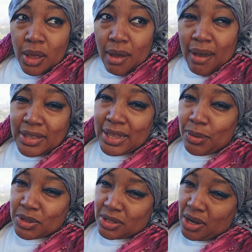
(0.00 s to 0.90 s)
I think that
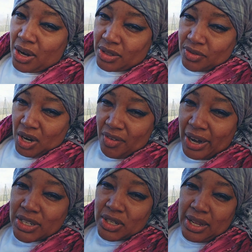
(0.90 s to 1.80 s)
was this kind of
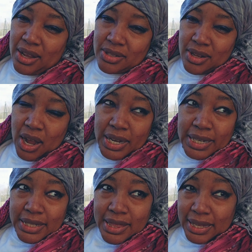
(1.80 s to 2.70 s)
direction that I
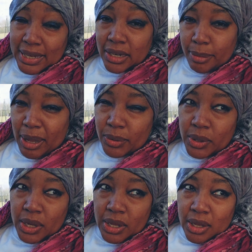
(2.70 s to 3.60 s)
started thinking about.
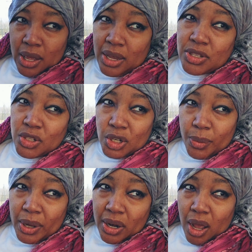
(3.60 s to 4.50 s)
I said, you know
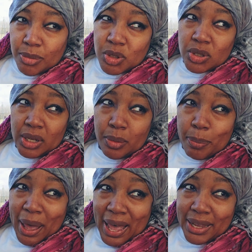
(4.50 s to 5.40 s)
what, I'm just going to
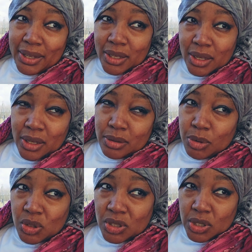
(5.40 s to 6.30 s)
pay
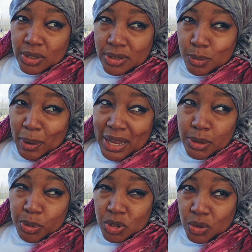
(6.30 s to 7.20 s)
musicians, pay the
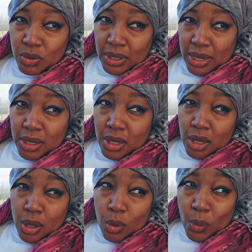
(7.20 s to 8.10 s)
producer,
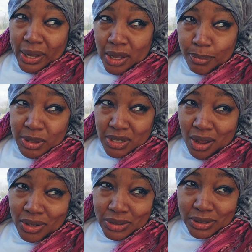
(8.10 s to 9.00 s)
work on my
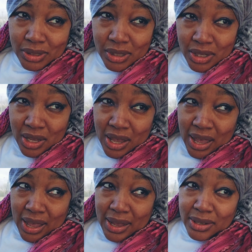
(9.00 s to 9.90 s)
songs,
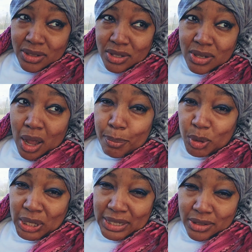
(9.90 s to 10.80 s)
and start
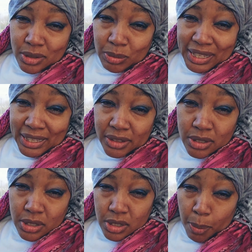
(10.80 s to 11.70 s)
booking some
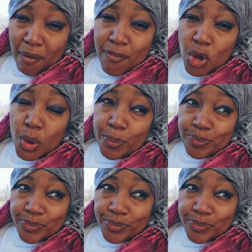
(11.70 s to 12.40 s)
gigs to perform